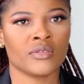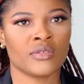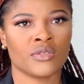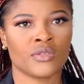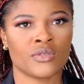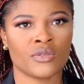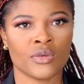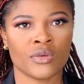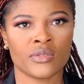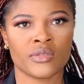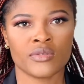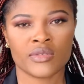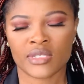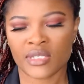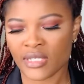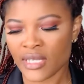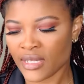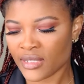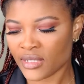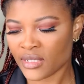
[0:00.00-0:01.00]
so to
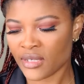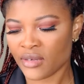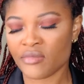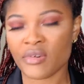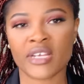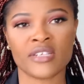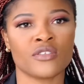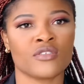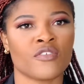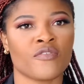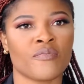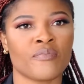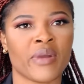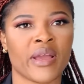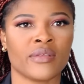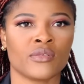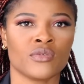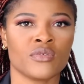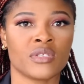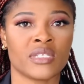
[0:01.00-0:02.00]
set the rest of my
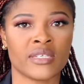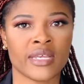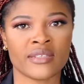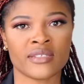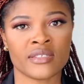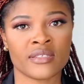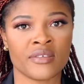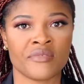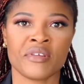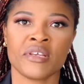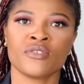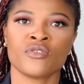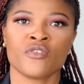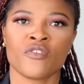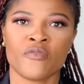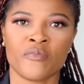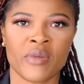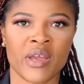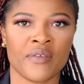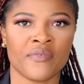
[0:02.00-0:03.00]

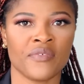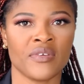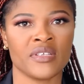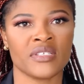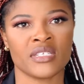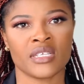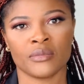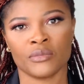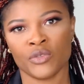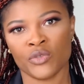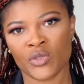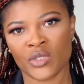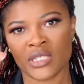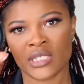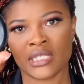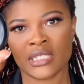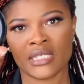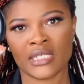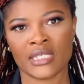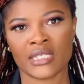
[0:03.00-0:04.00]
face, I'm using
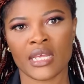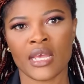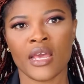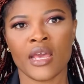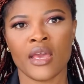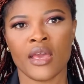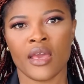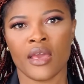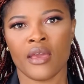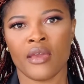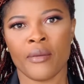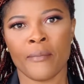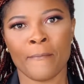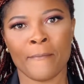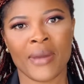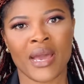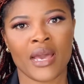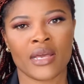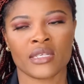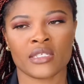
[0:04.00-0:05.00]
this
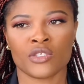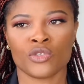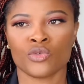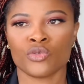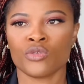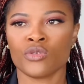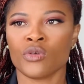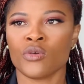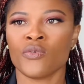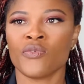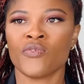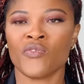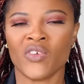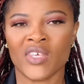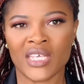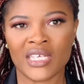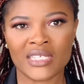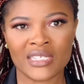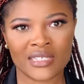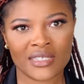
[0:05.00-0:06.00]
MAC Studio
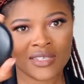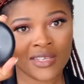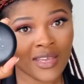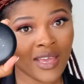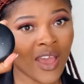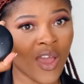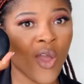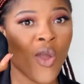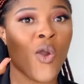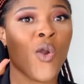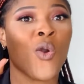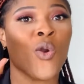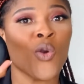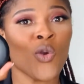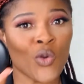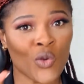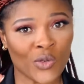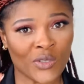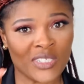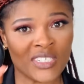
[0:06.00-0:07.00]
Fix
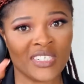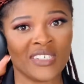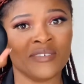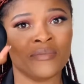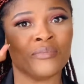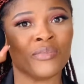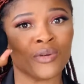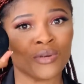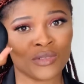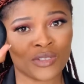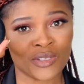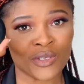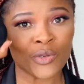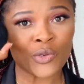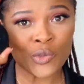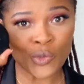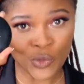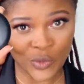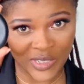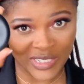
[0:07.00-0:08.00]
oldie but
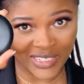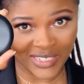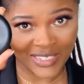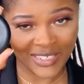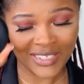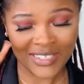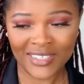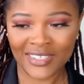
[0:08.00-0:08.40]
goodie.